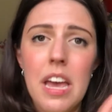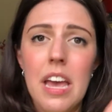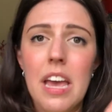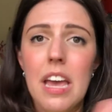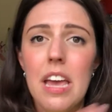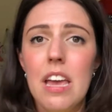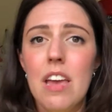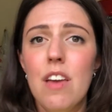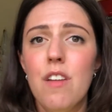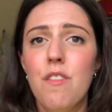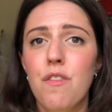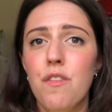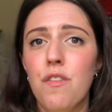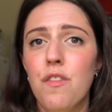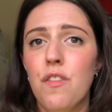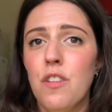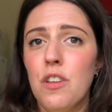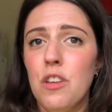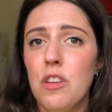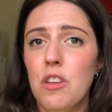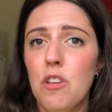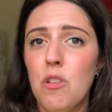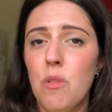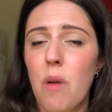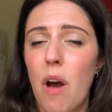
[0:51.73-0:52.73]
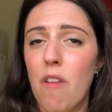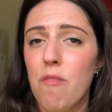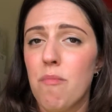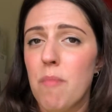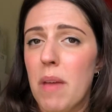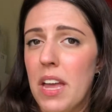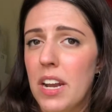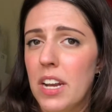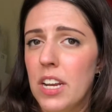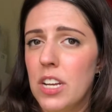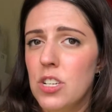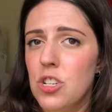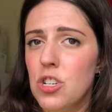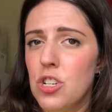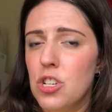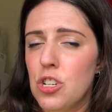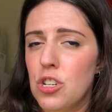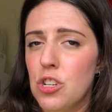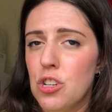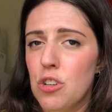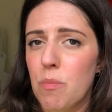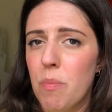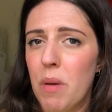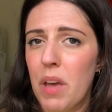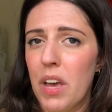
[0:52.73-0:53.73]
If you have managed
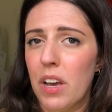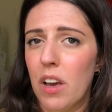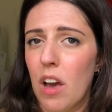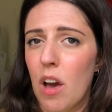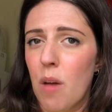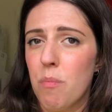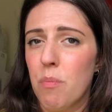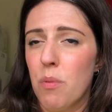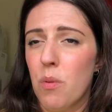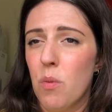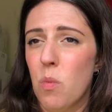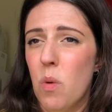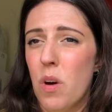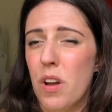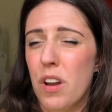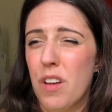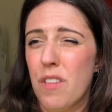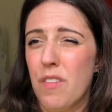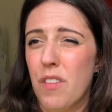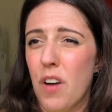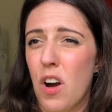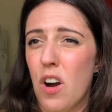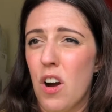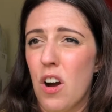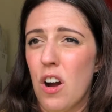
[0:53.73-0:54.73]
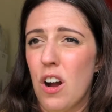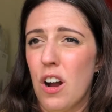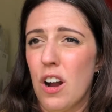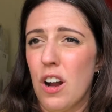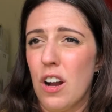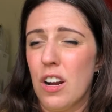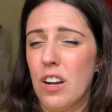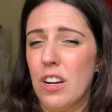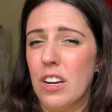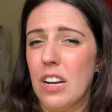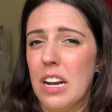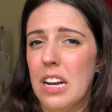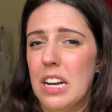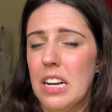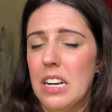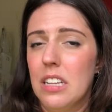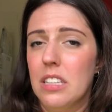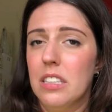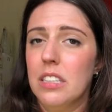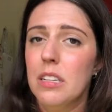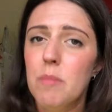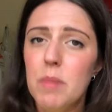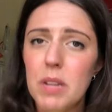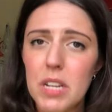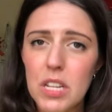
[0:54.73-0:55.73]
to pick up one of our
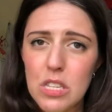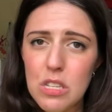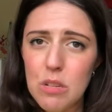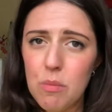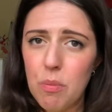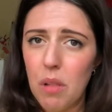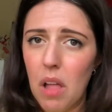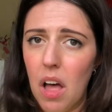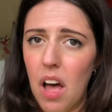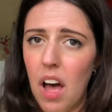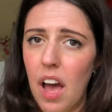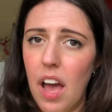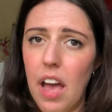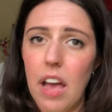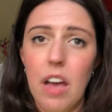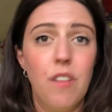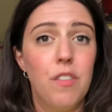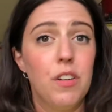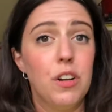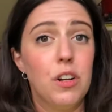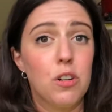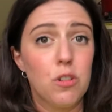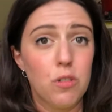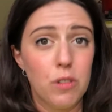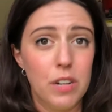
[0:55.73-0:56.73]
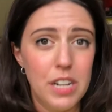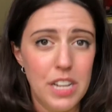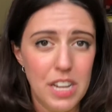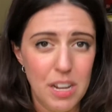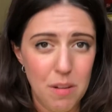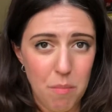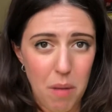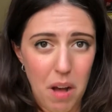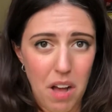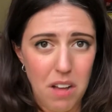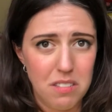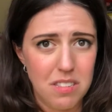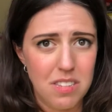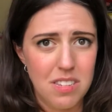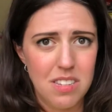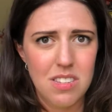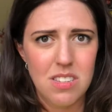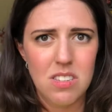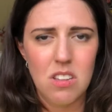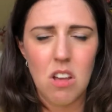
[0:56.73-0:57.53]
limited supply of ingredient boxes,